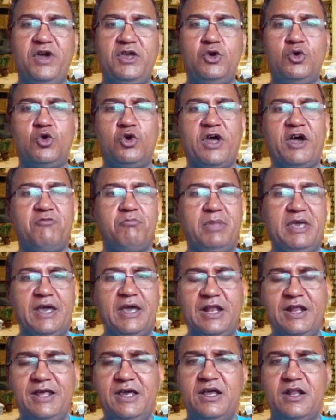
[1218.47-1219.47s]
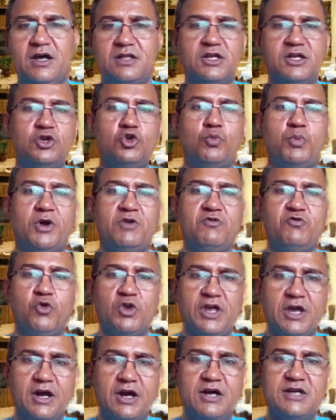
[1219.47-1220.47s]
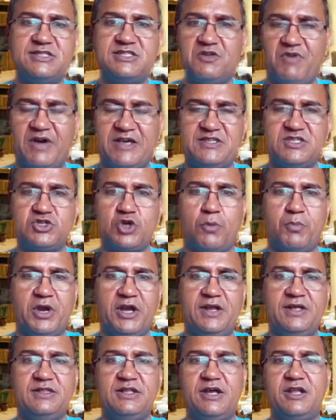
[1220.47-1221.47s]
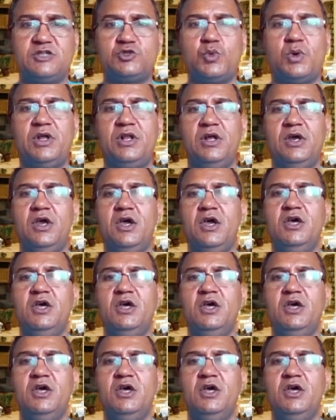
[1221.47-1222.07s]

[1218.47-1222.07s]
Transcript: you could have BLE and other 2.4 gigahertz devices operating there as well.